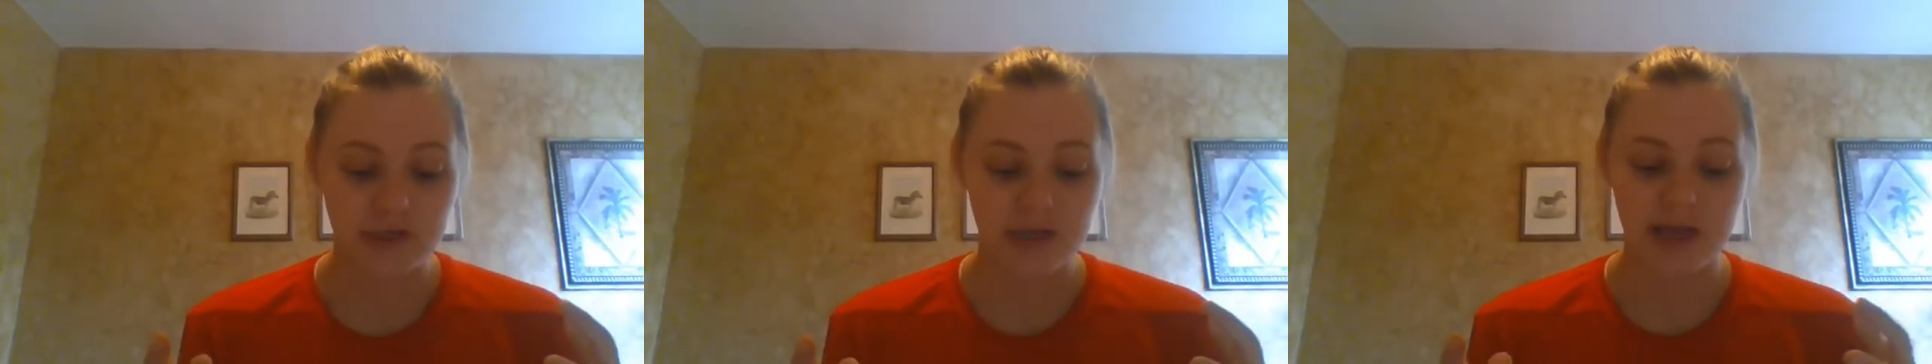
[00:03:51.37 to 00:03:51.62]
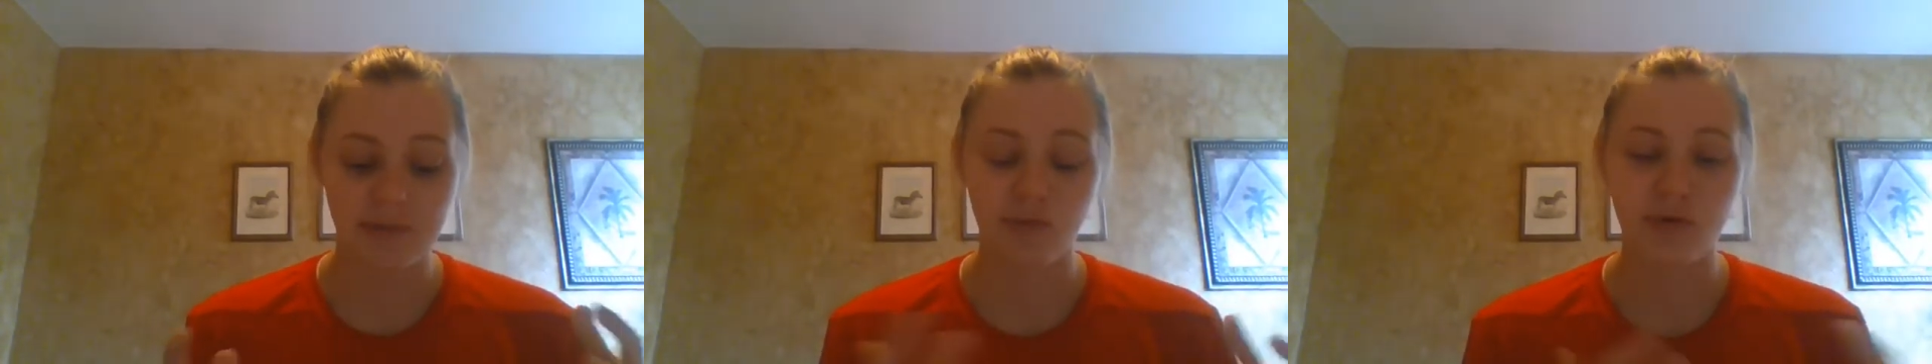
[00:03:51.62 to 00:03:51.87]

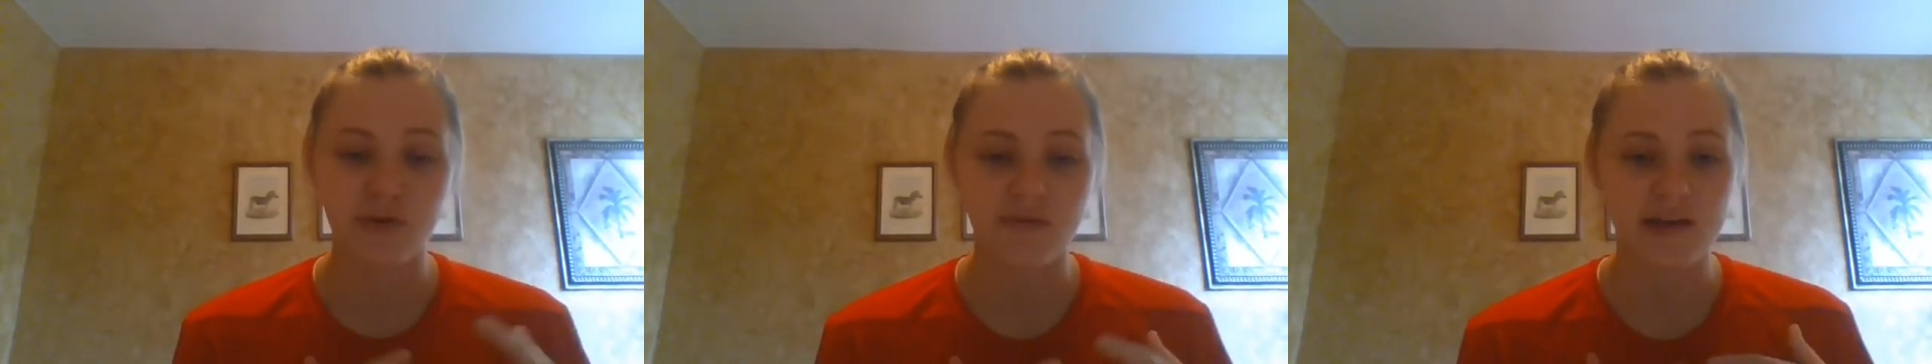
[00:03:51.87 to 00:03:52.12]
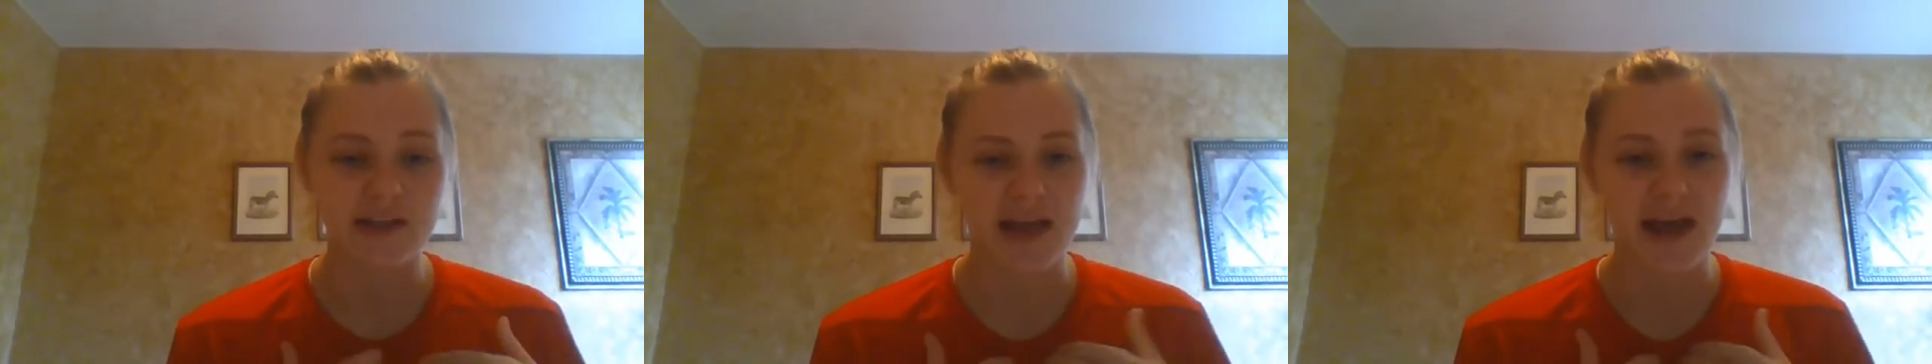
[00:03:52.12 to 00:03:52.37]

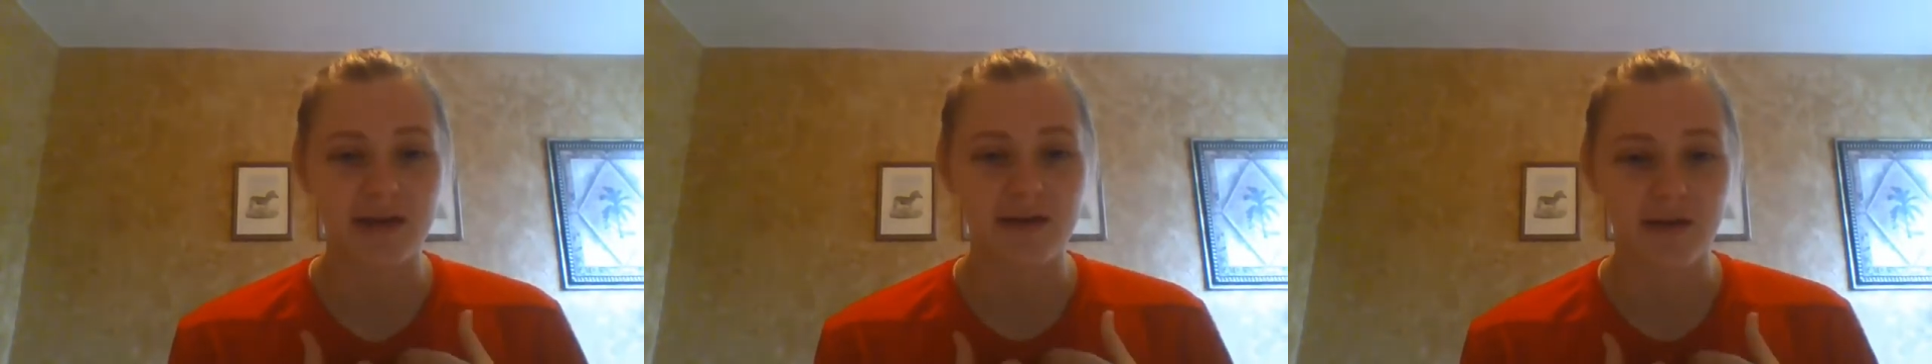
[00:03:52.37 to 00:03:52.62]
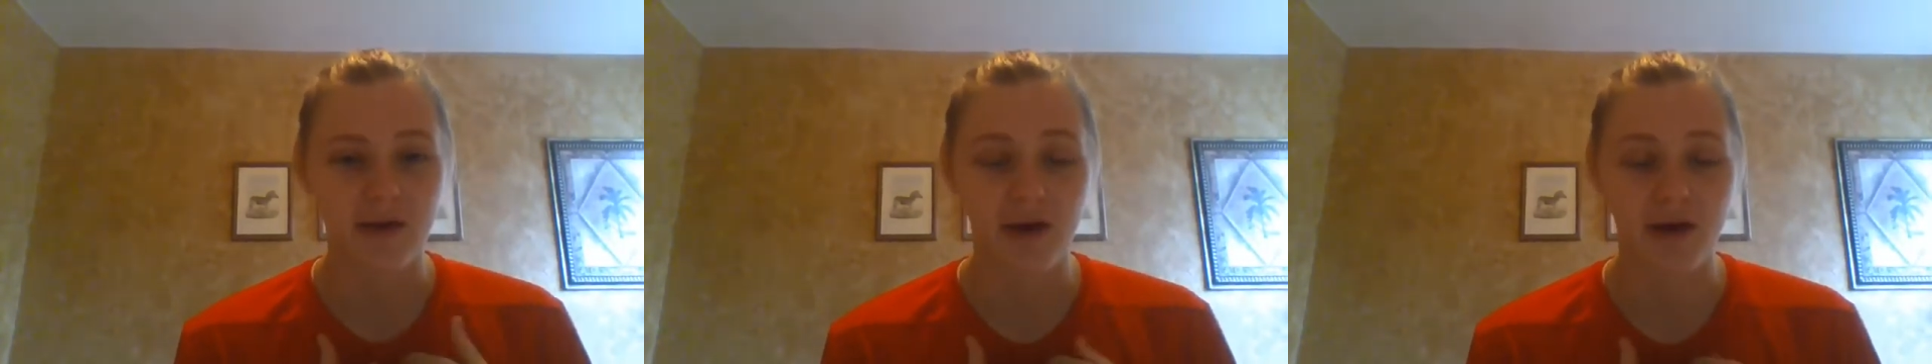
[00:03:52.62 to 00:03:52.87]
improving that
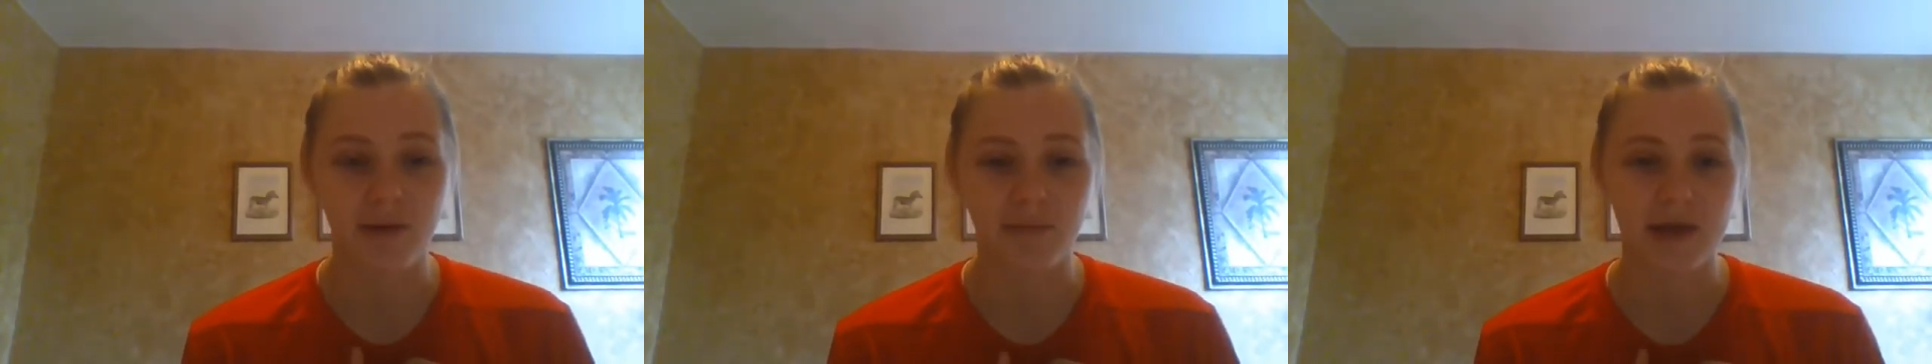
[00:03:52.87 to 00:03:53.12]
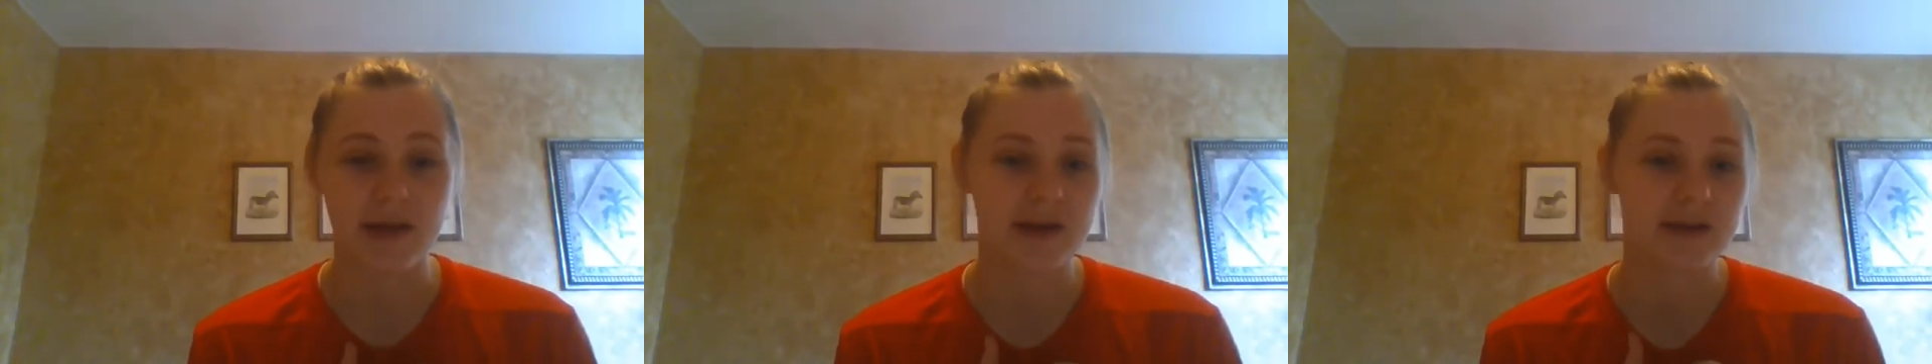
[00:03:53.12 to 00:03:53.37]

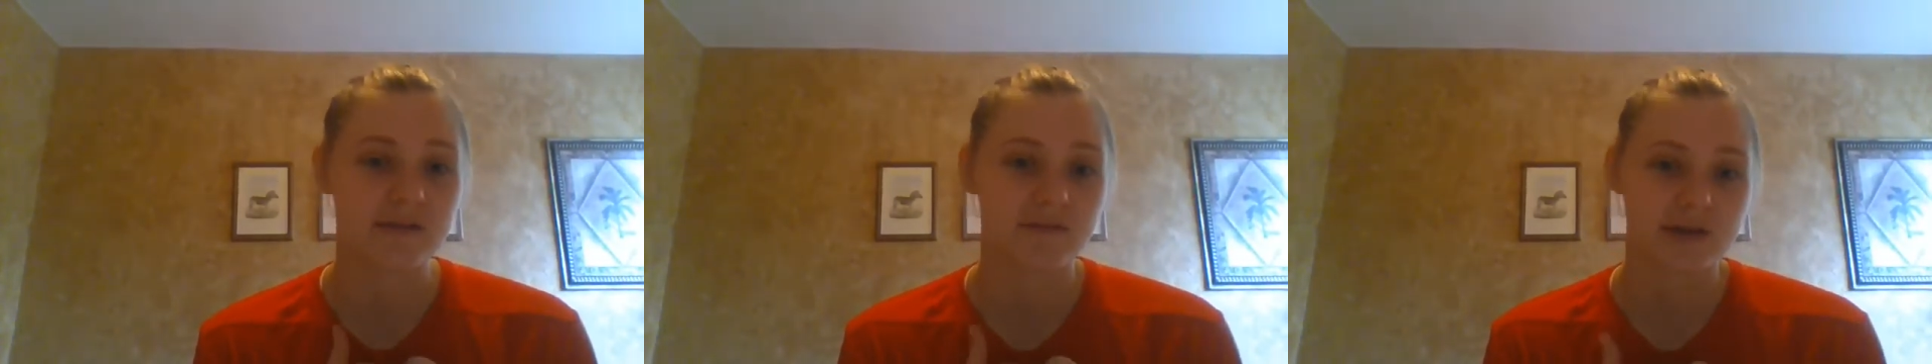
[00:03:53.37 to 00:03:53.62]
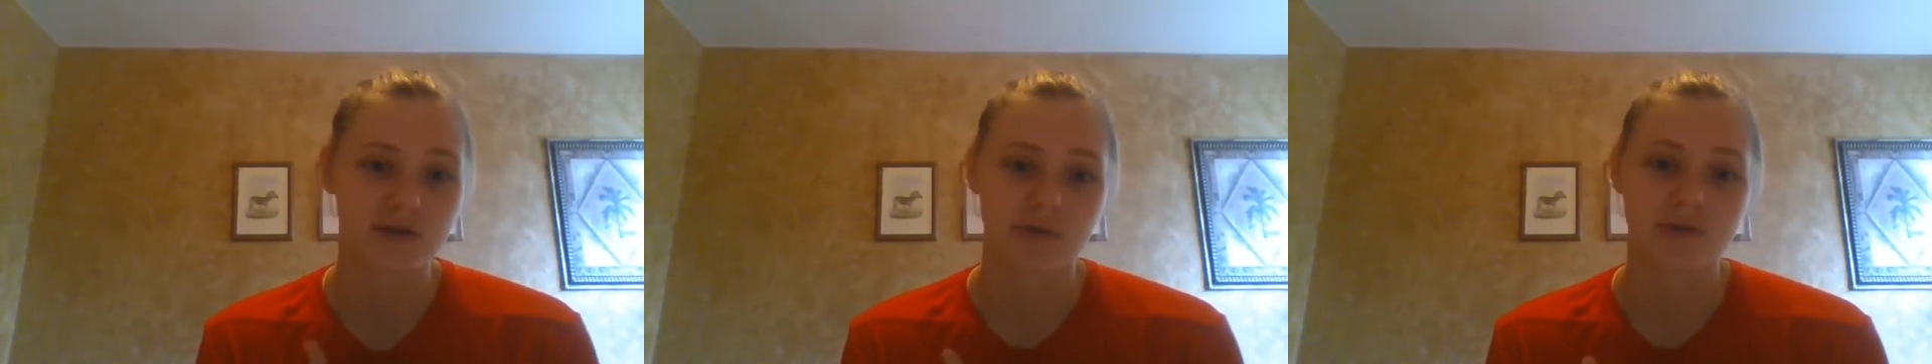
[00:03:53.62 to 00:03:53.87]
an
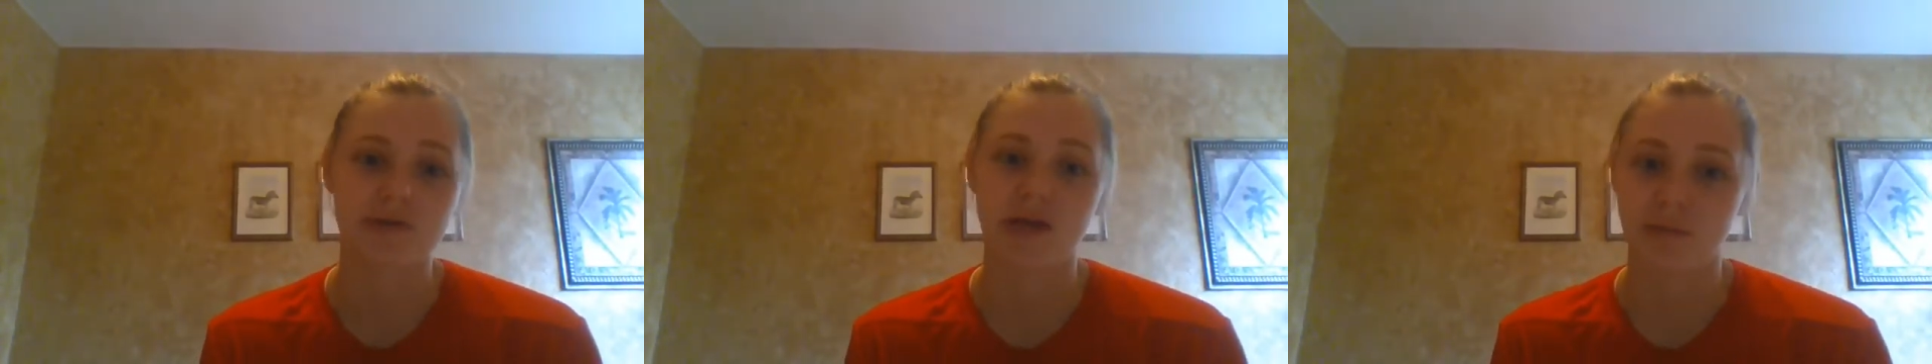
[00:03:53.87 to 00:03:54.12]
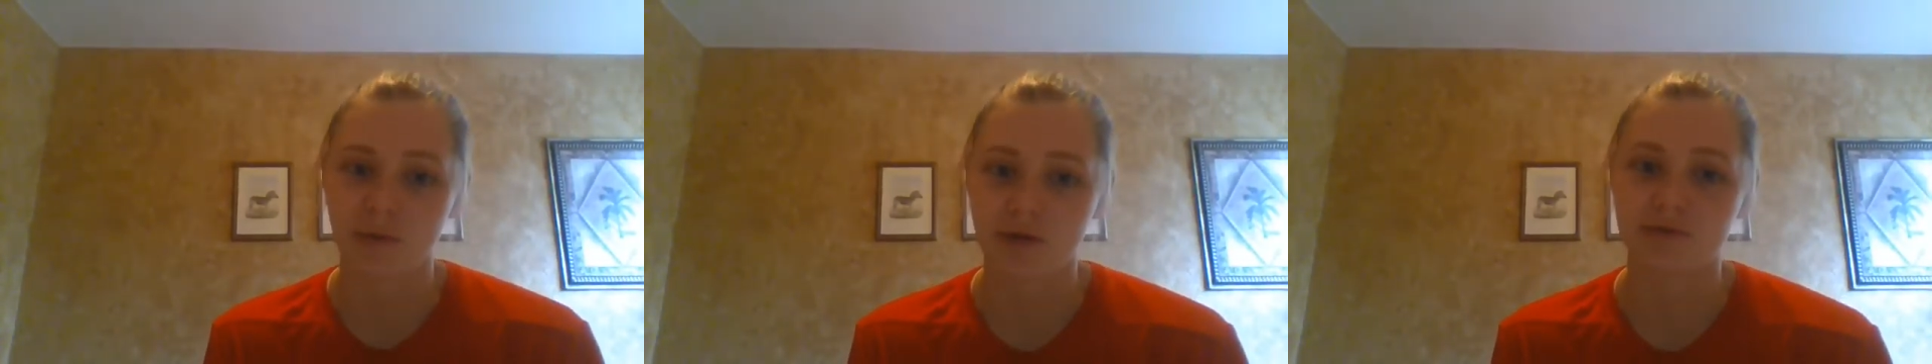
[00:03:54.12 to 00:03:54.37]
individual's
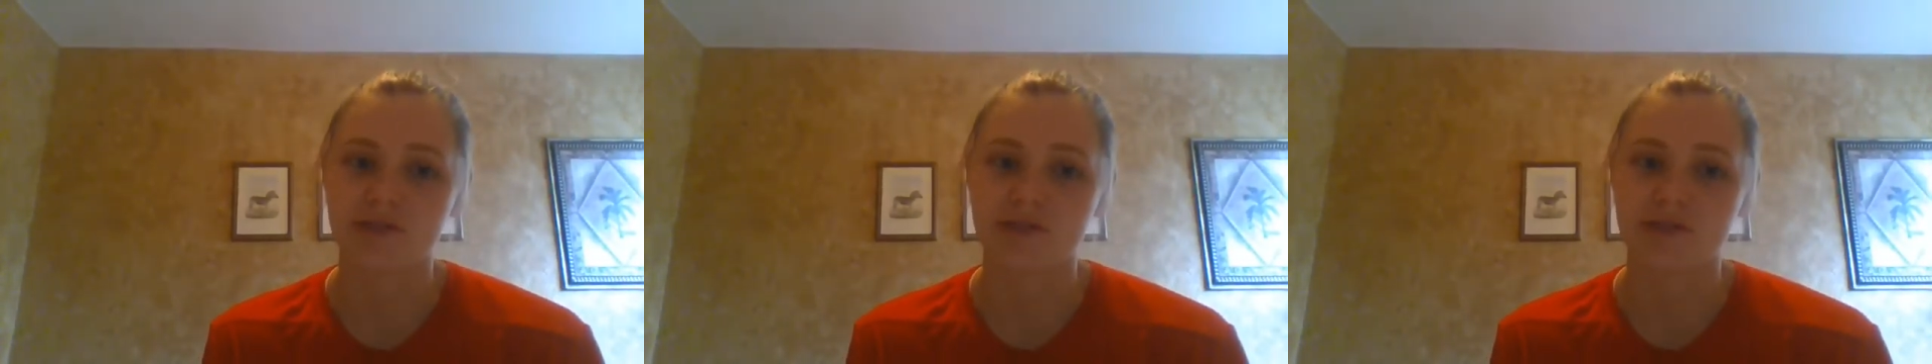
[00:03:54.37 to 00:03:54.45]
immune